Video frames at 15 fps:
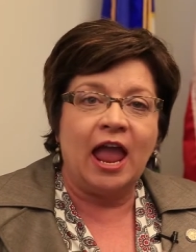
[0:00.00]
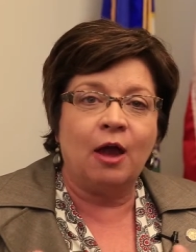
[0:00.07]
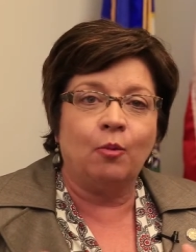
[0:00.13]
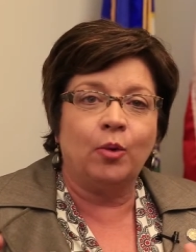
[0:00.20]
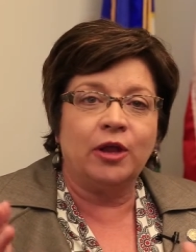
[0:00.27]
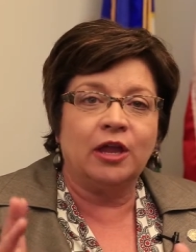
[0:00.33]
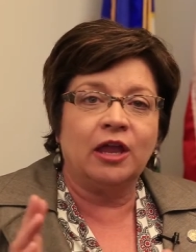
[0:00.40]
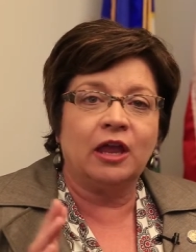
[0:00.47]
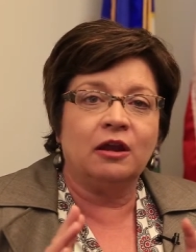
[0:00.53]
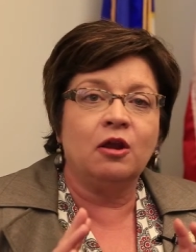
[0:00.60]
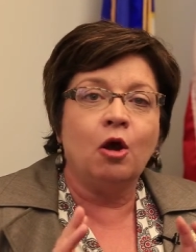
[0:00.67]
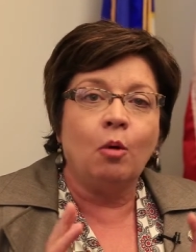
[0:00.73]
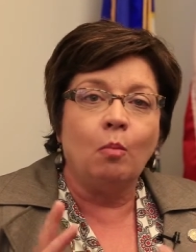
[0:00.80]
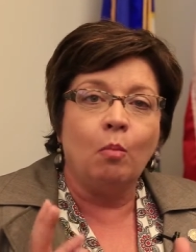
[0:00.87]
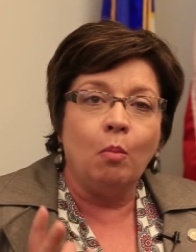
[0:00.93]
and we
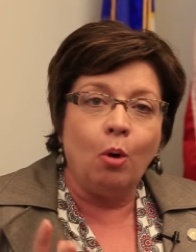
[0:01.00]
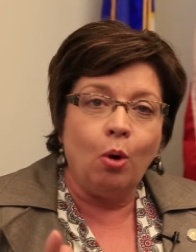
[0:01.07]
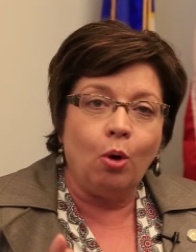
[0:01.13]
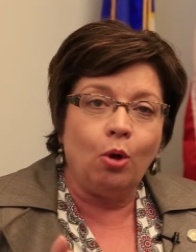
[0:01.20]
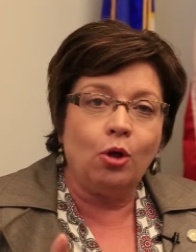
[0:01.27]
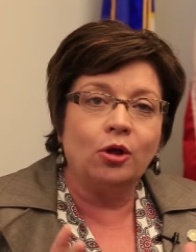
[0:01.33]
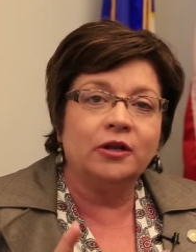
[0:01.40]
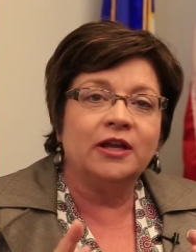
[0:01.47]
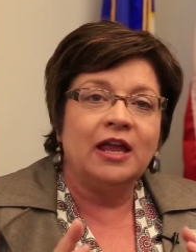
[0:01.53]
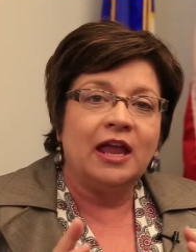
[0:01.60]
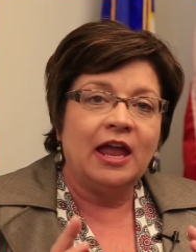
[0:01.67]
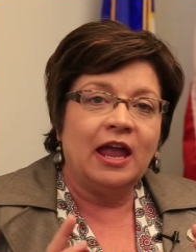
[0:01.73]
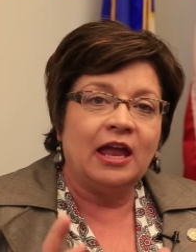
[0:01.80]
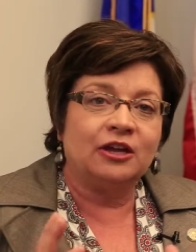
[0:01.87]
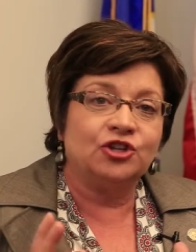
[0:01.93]
can mold
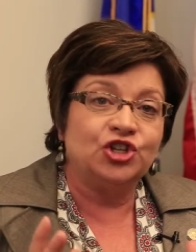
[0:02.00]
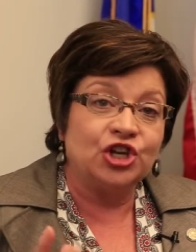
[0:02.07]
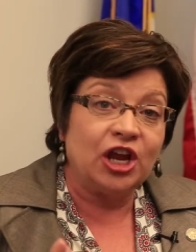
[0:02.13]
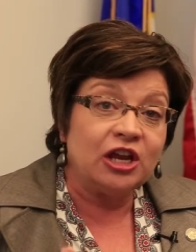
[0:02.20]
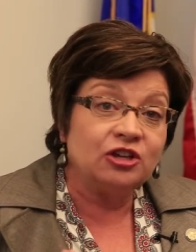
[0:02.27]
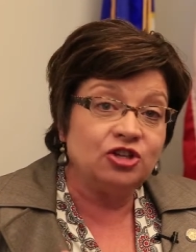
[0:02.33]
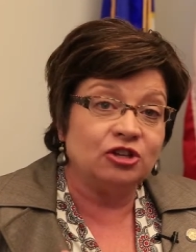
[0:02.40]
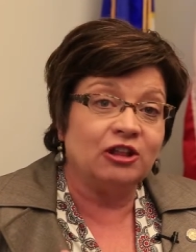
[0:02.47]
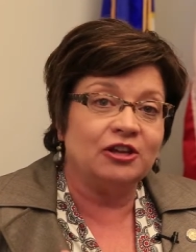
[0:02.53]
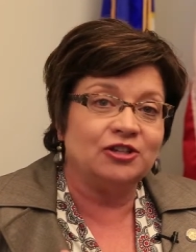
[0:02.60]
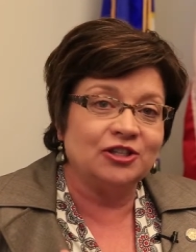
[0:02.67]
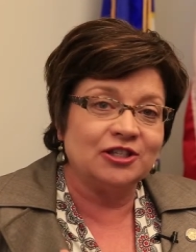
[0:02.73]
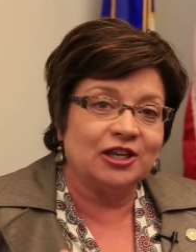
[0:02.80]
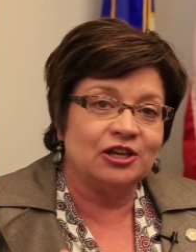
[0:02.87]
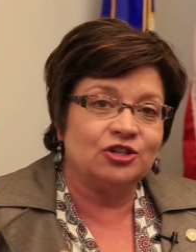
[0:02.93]
and change
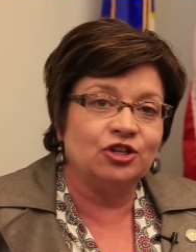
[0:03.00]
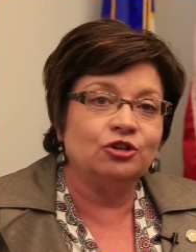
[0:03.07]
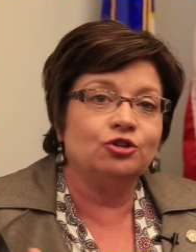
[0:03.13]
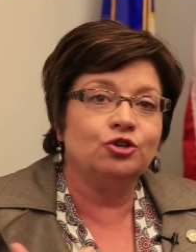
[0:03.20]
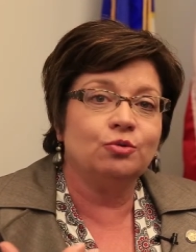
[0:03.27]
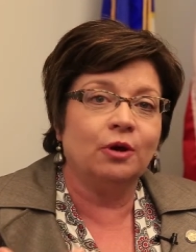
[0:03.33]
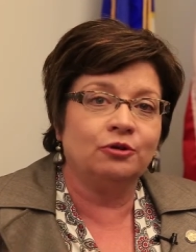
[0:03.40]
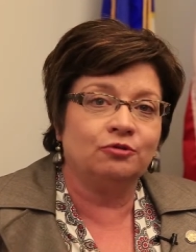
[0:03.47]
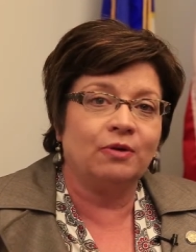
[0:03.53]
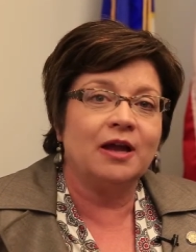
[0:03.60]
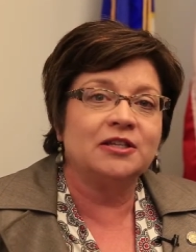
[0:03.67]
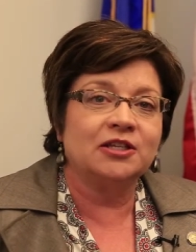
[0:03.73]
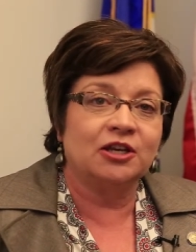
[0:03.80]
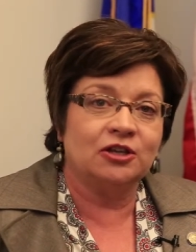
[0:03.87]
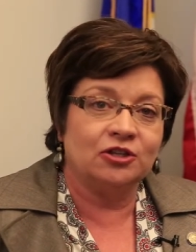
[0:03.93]
legislation to
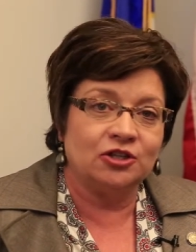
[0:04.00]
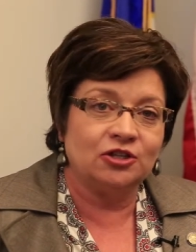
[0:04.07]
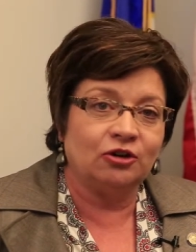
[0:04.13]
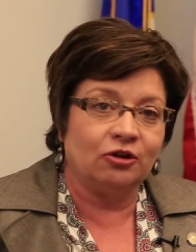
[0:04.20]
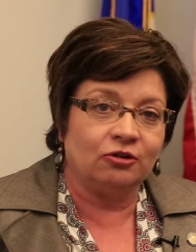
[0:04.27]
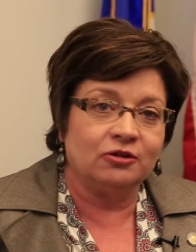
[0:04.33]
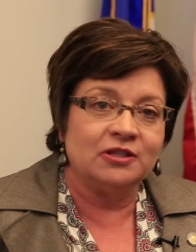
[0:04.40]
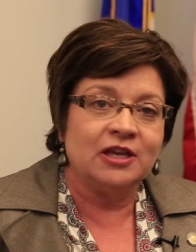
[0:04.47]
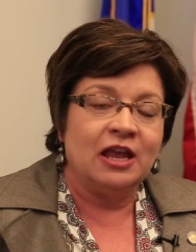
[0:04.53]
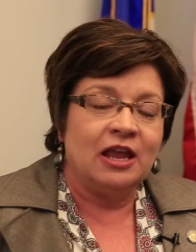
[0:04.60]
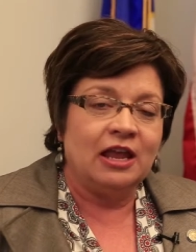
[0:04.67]
address concerns.